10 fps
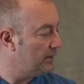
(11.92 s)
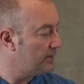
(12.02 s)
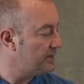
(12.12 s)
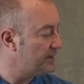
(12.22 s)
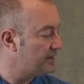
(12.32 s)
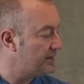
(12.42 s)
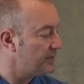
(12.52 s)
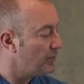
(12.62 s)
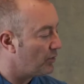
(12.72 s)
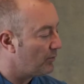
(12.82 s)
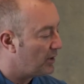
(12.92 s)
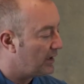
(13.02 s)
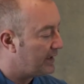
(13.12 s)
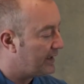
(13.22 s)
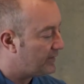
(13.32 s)
So this is
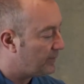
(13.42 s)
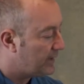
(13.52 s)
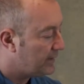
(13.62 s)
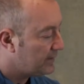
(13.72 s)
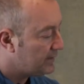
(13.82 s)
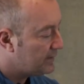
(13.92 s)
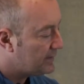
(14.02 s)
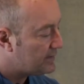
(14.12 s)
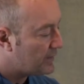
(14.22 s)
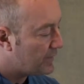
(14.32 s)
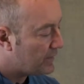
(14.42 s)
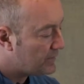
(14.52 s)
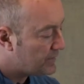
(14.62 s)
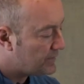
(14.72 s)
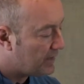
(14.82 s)
normal anatomy,
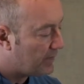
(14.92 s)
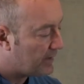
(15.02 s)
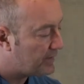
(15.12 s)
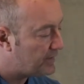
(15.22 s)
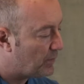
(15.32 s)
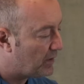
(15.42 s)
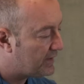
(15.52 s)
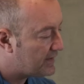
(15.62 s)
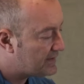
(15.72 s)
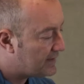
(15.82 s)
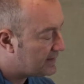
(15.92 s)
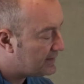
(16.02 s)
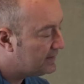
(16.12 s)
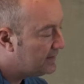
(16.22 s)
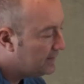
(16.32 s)
esophagus, stomach, small
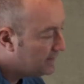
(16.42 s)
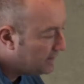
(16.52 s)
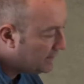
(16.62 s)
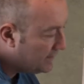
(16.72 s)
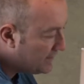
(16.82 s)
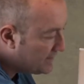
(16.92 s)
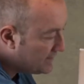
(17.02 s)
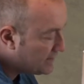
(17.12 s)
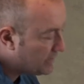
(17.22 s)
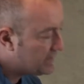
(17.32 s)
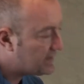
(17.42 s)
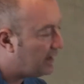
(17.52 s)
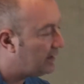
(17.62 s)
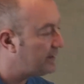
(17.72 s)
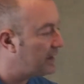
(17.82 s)
intestine, and this is the
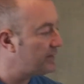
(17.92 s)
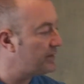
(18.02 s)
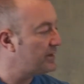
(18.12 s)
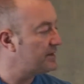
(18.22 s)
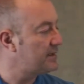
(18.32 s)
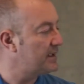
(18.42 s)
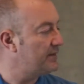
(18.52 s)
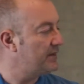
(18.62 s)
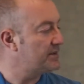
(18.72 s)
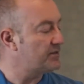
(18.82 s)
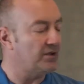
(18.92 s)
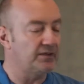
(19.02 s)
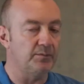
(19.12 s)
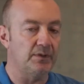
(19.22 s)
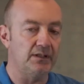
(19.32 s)
result after a sleeve
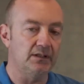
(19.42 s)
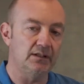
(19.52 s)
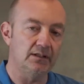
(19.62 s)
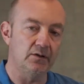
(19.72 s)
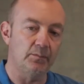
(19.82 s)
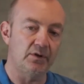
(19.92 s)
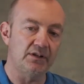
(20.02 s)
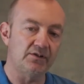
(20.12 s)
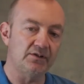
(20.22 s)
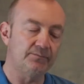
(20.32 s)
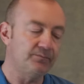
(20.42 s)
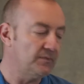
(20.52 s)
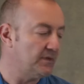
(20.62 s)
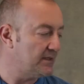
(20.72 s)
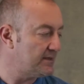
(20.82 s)
gastrectomy operation.
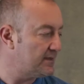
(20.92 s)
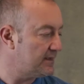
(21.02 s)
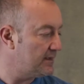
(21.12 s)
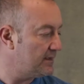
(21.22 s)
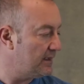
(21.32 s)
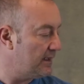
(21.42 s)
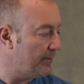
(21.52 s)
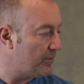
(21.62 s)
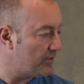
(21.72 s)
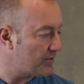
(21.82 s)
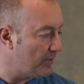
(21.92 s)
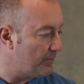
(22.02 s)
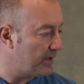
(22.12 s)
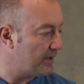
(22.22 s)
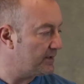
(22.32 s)
This is a
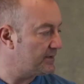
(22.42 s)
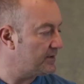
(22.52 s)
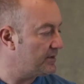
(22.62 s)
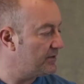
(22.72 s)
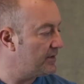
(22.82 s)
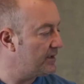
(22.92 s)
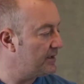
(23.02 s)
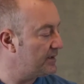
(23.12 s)
laparoscopic surgery.